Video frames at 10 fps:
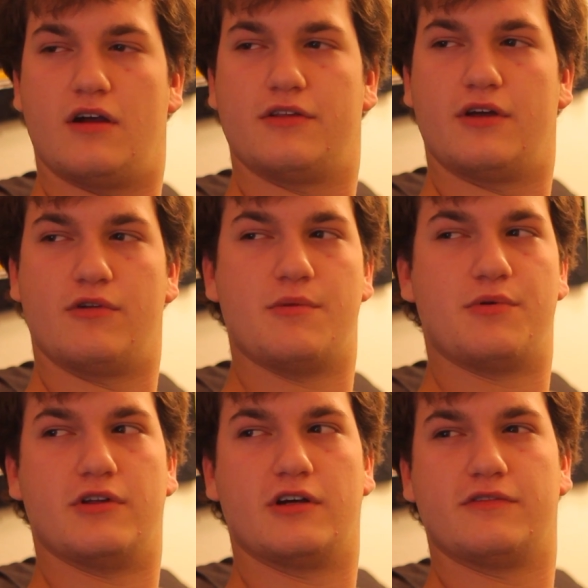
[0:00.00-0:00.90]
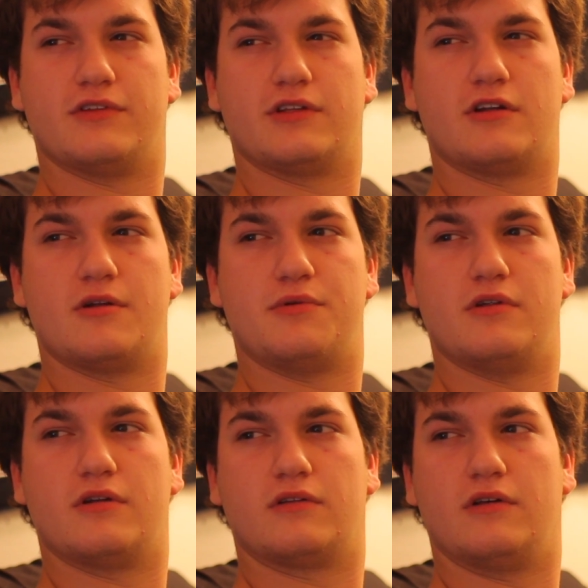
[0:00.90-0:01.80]
heard that reproductive and
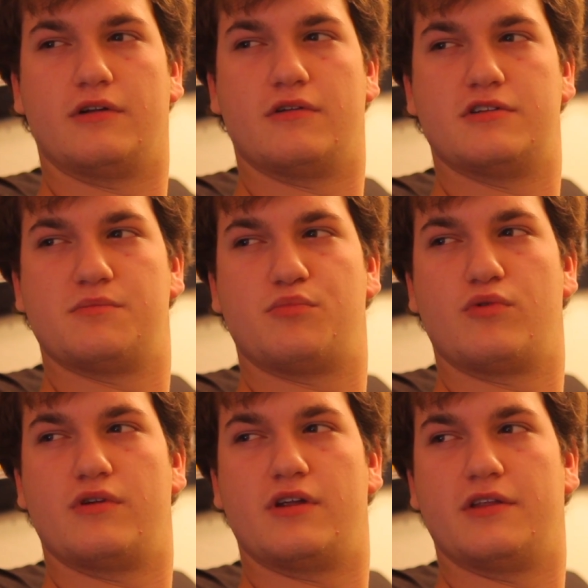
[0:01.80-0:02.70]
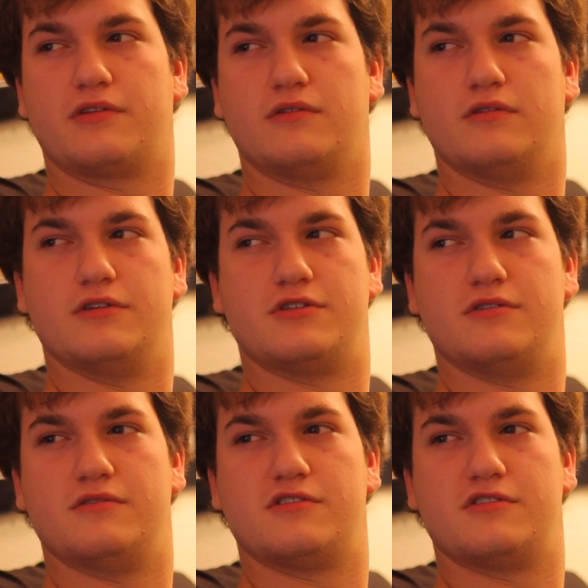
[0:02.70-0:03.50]
therapeutic cloning raise important ethical issues,